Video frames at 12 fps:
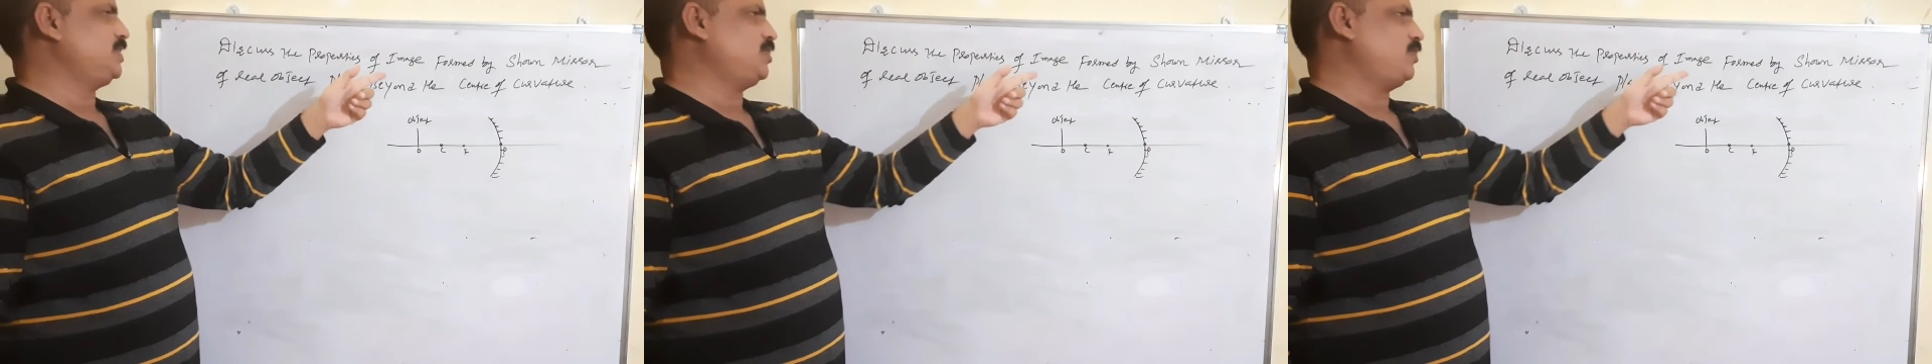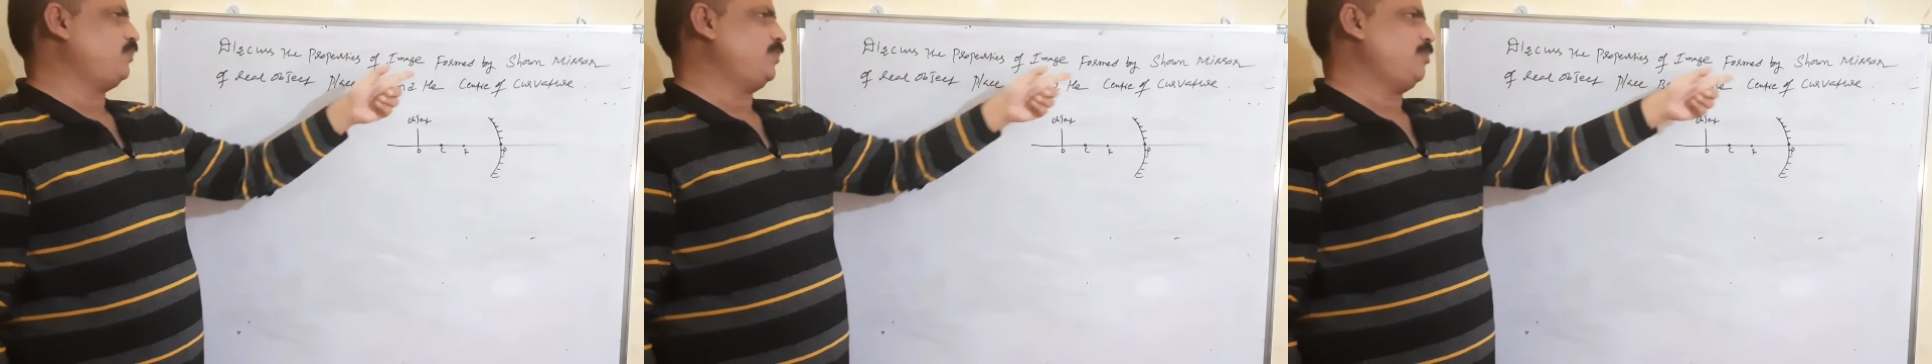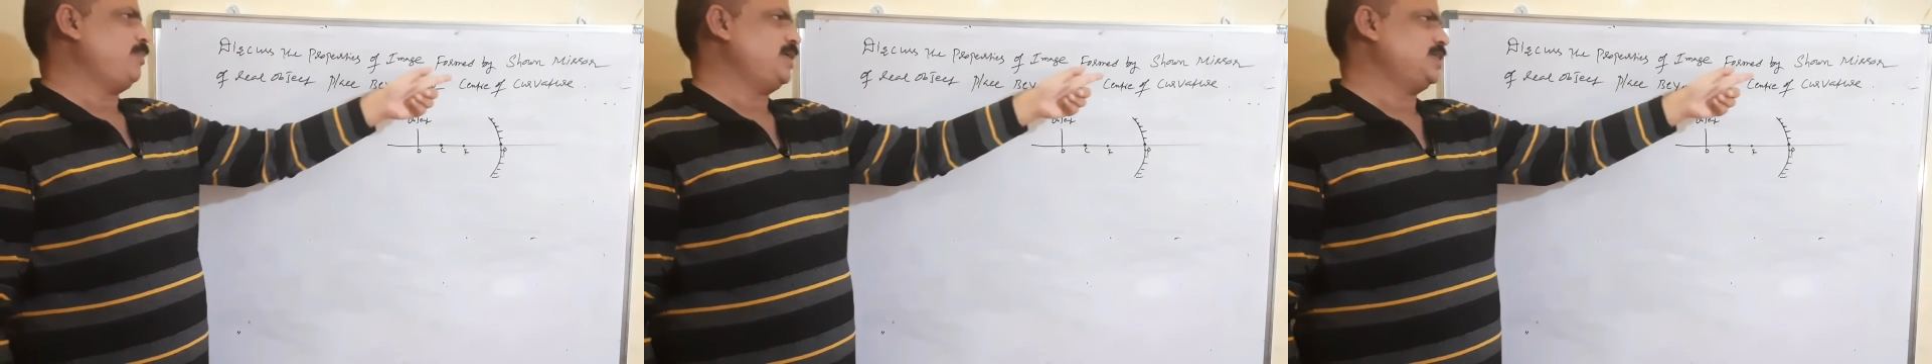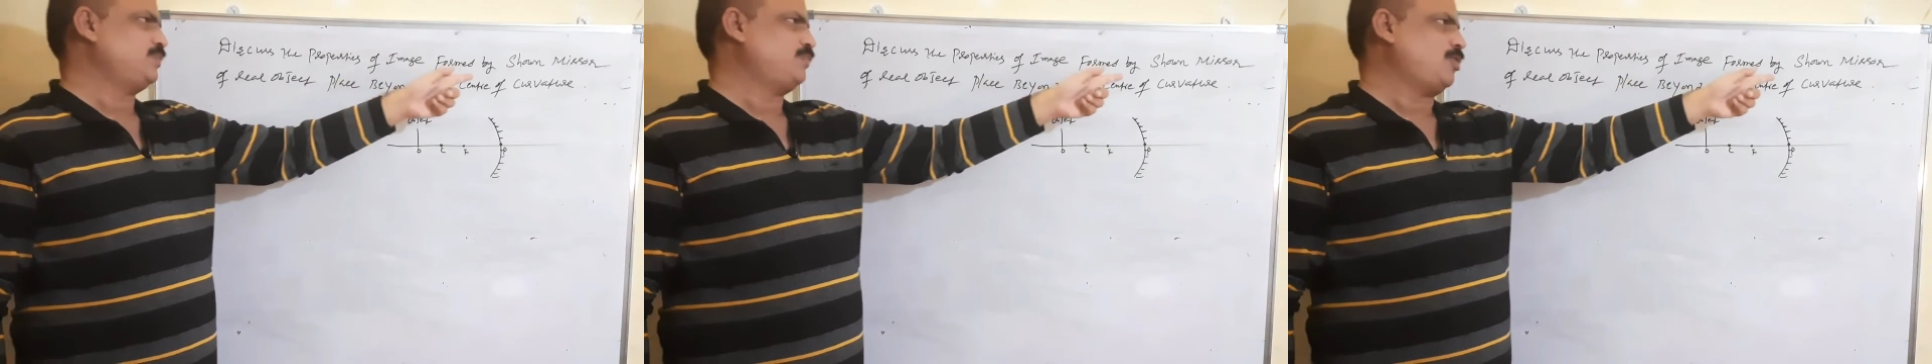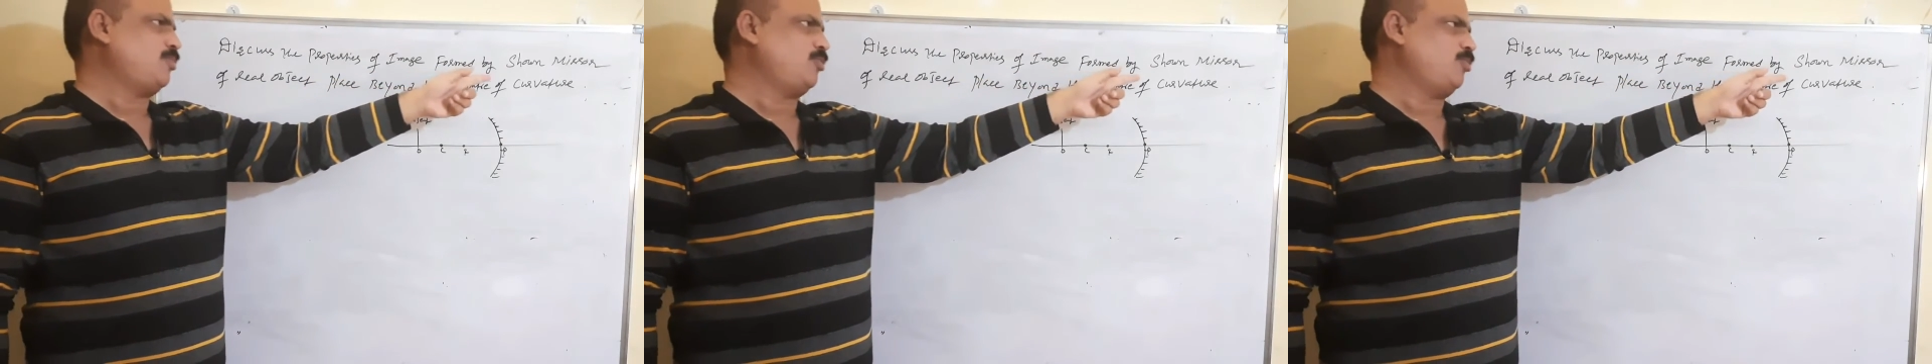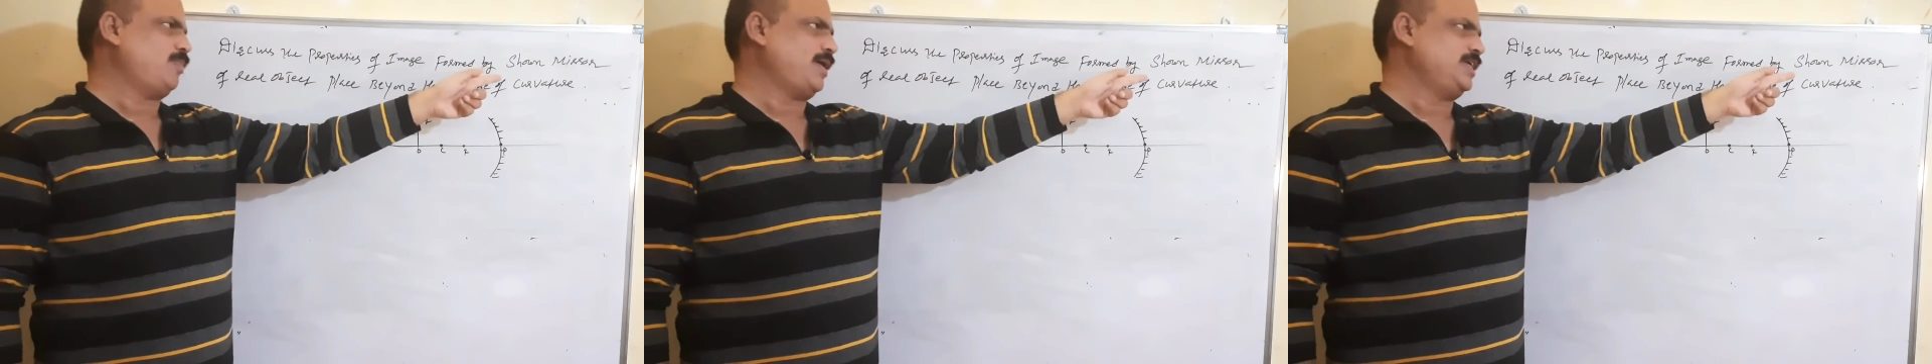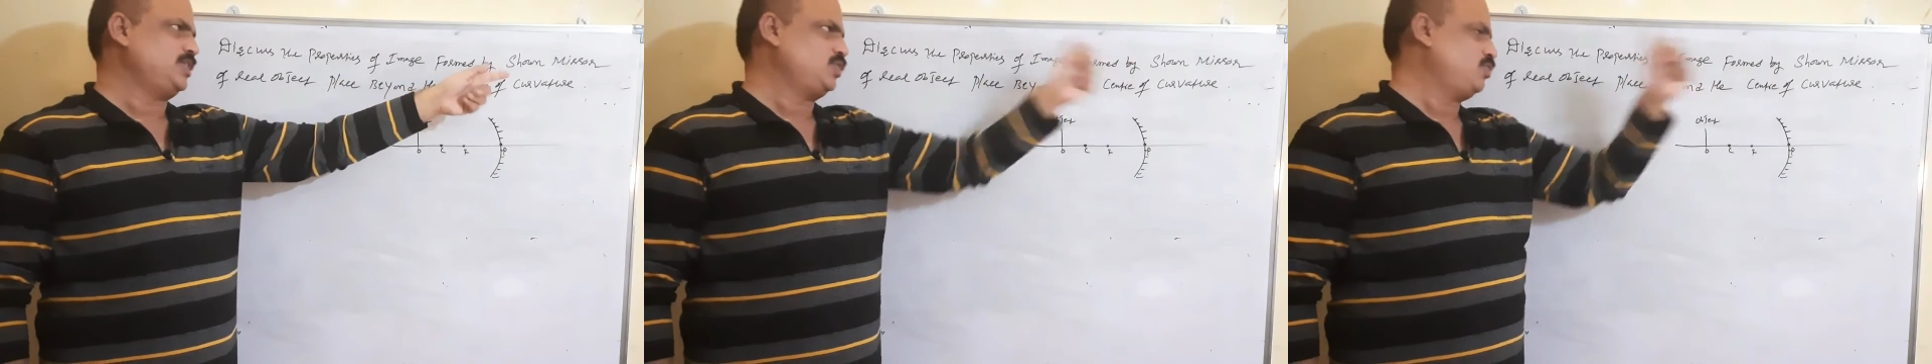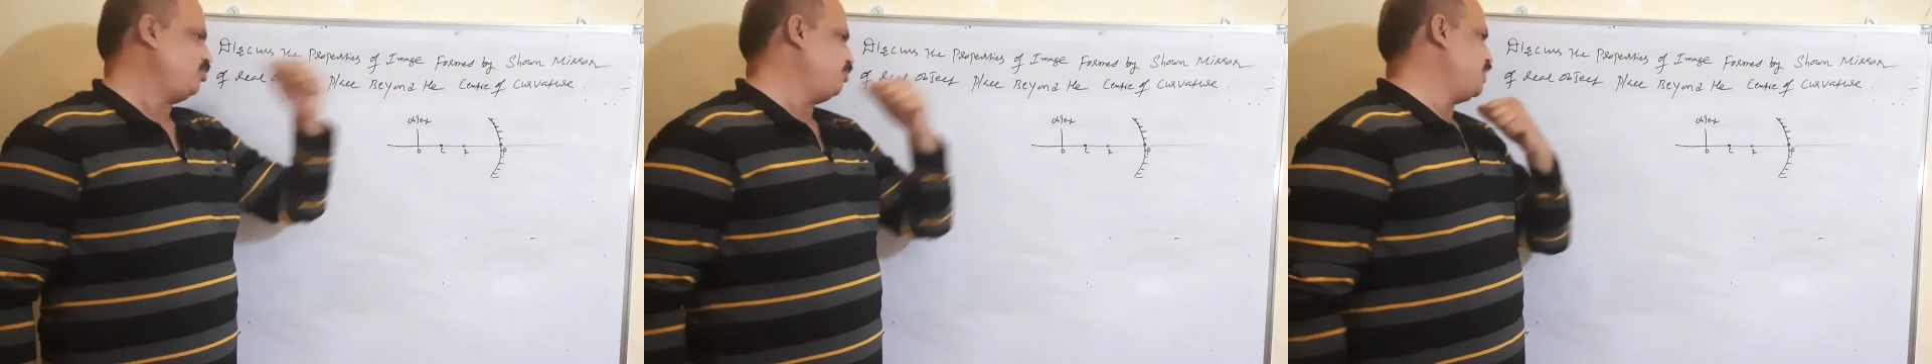of image formed by
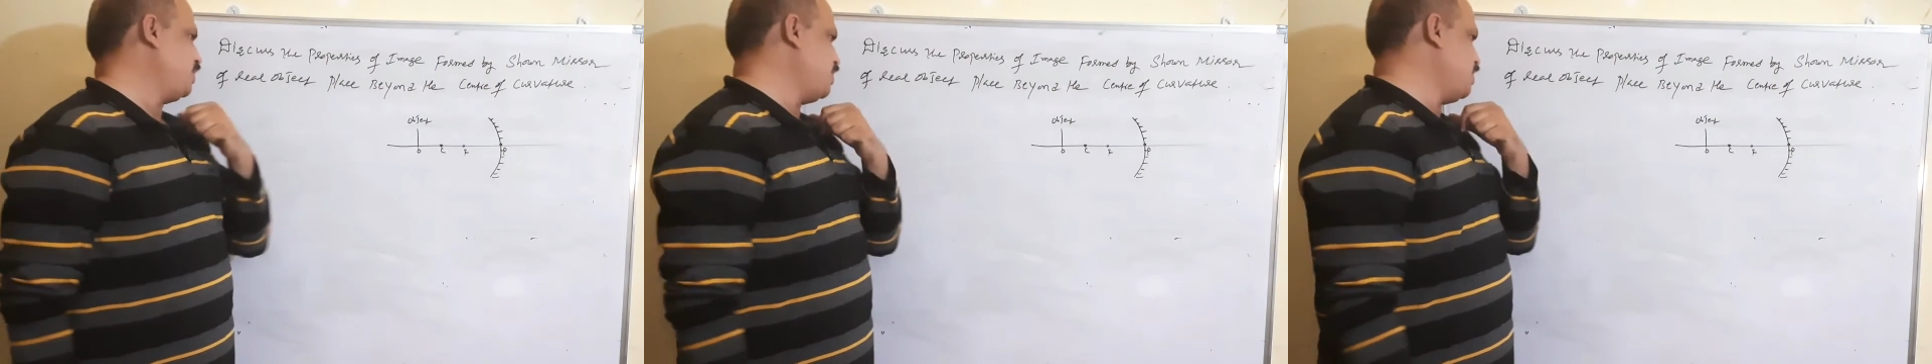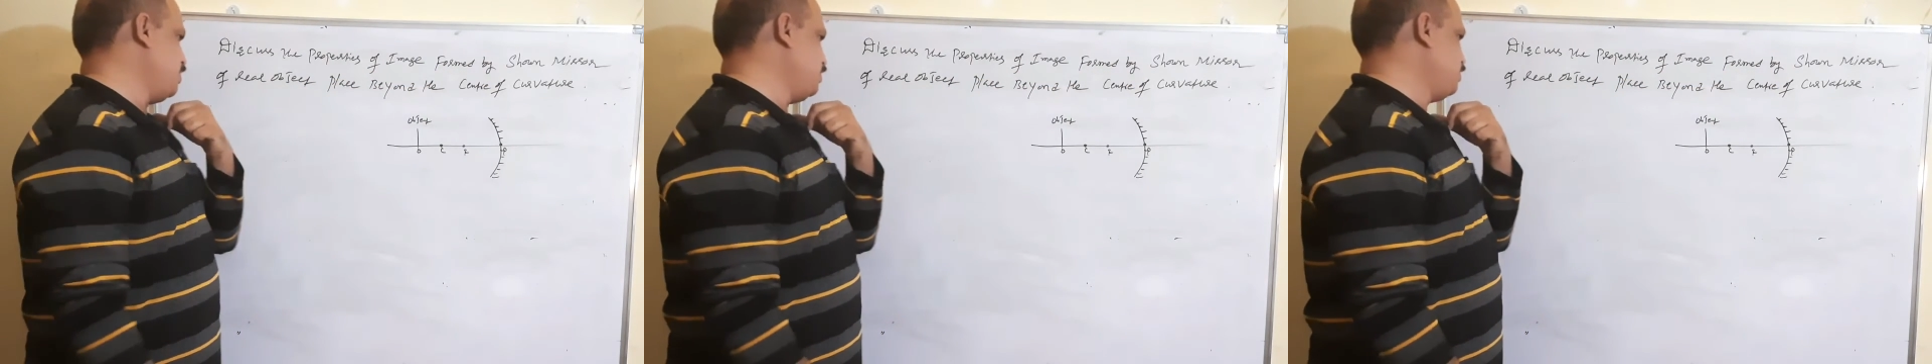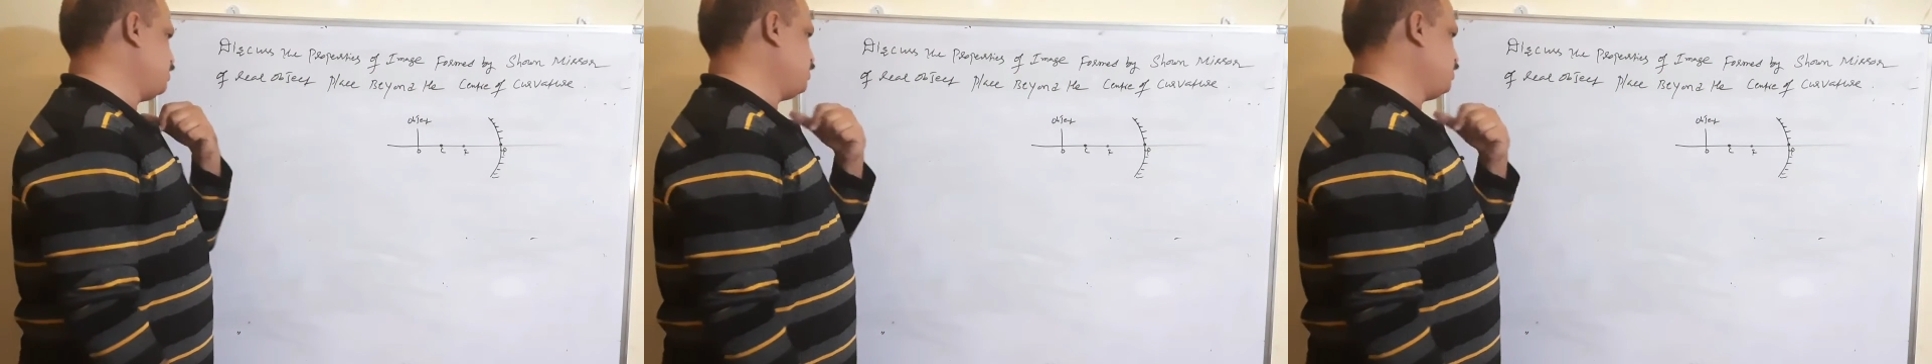shown mirror